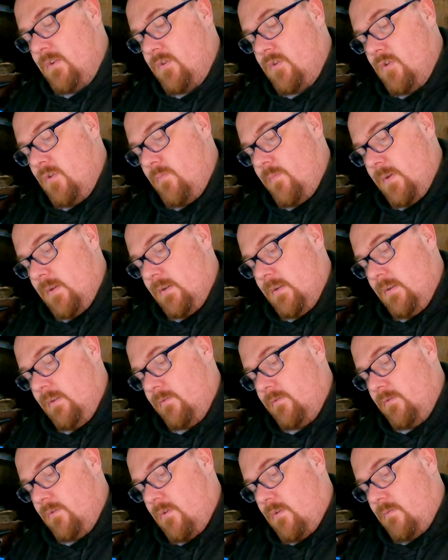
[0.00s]
tubing,
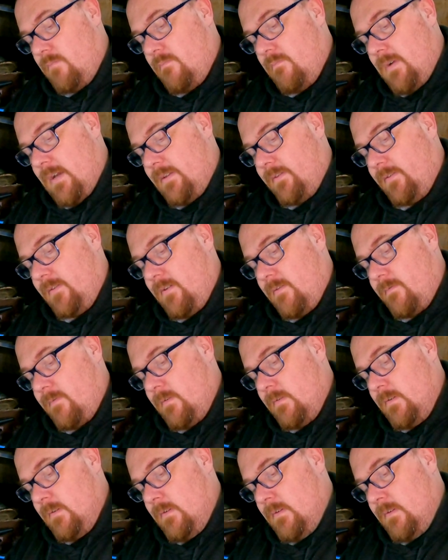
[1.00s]
it's not massive.